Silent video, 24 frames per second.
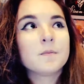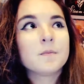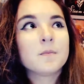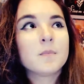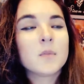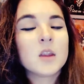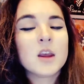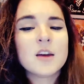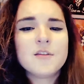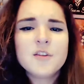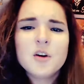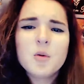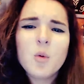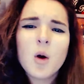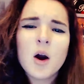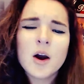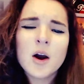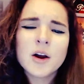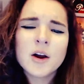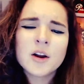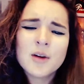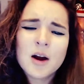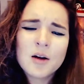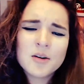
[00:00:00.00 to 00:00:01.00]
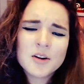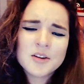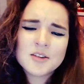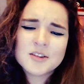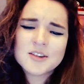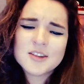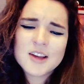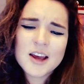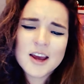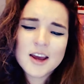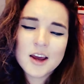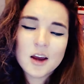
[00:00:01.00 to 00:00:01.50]
If you're walking around in,
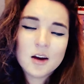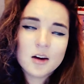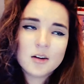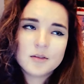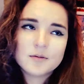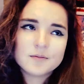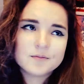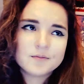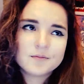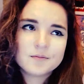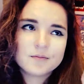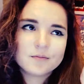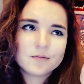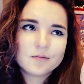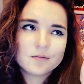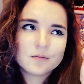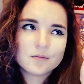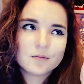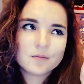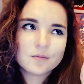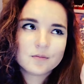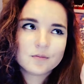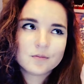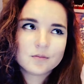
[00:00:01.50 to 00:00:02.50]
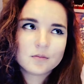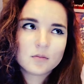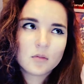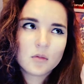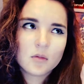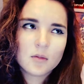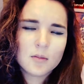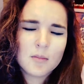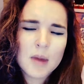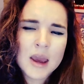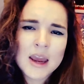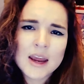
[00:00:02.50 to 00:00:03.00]
say,
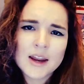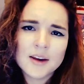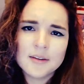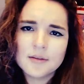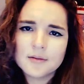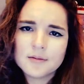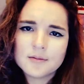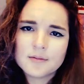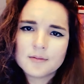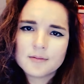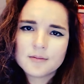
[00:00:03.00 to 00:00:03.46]
Maine,